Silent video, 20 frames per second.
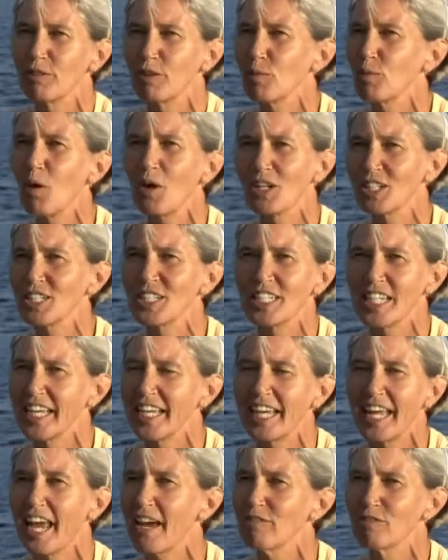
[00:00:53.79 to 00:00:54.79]
for one
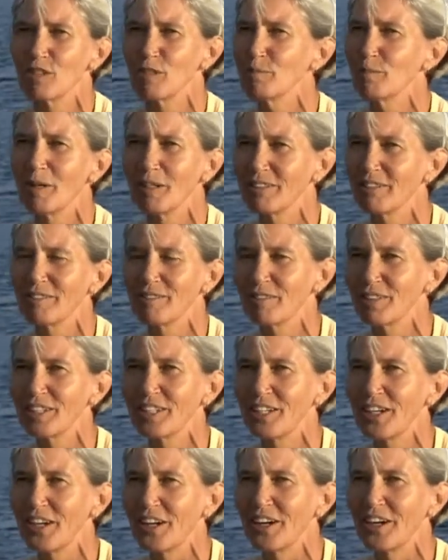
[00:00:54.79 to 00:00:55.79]
day every month of the
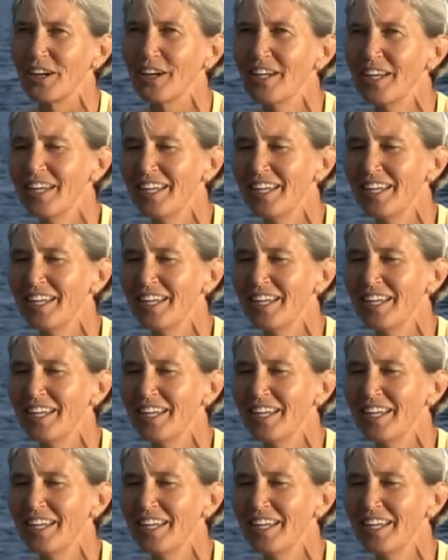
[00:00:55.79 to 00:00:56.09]
year.